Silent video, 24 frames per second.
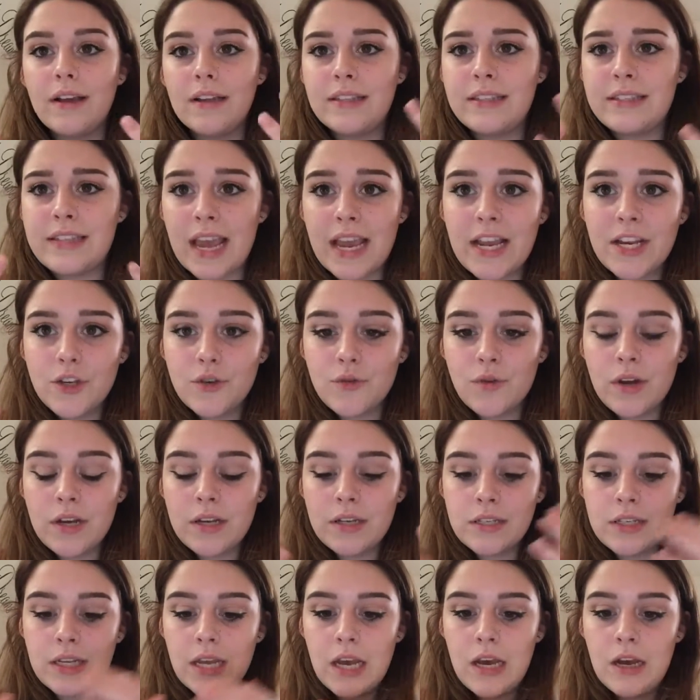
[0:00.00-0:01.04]
a
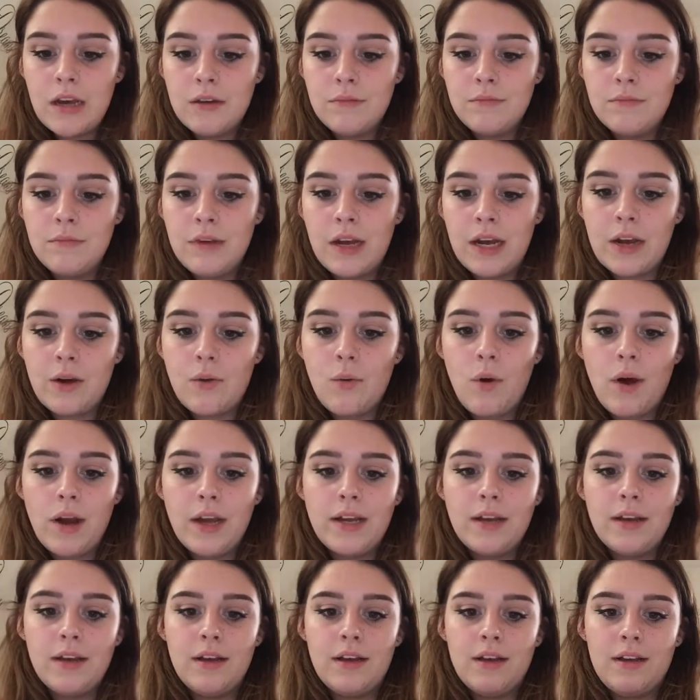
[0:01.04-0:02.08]
dangerous and
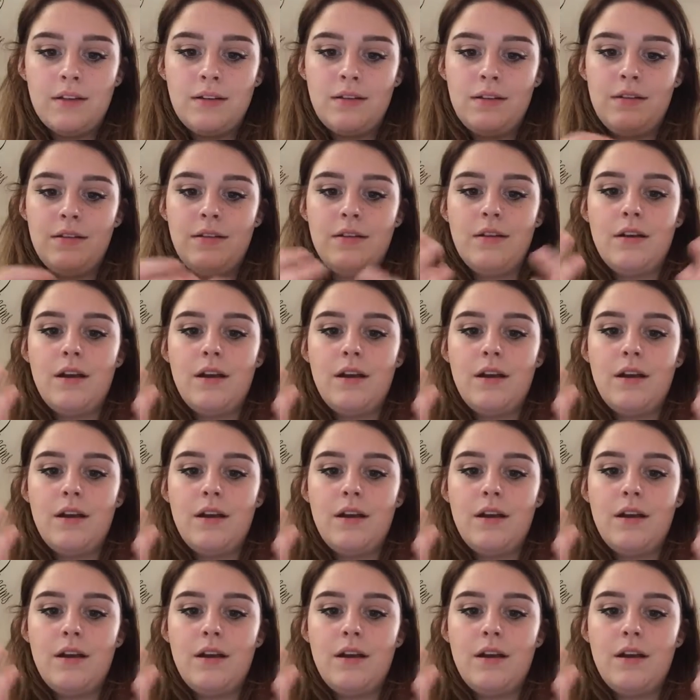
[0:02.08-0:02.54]
quite a